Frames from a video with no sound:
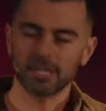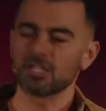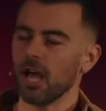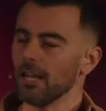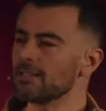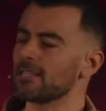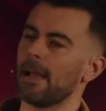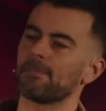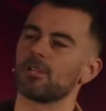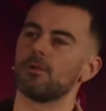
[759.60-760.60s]
decided to
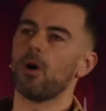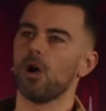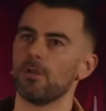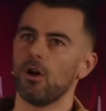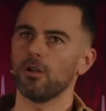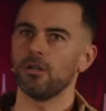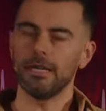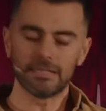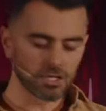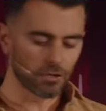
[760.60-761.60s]
capture the moment on
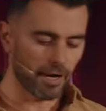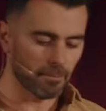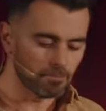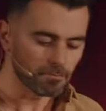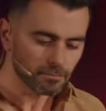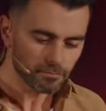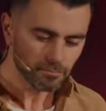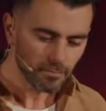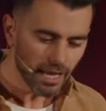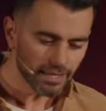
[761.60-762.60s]
Instagram.
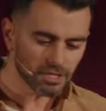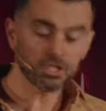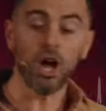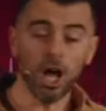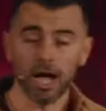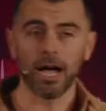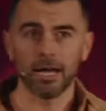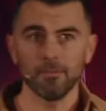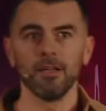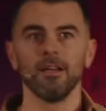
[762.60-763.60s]
At the
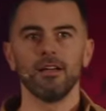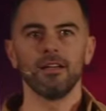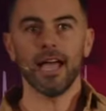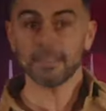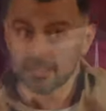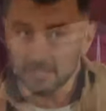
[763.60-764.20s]
time, at the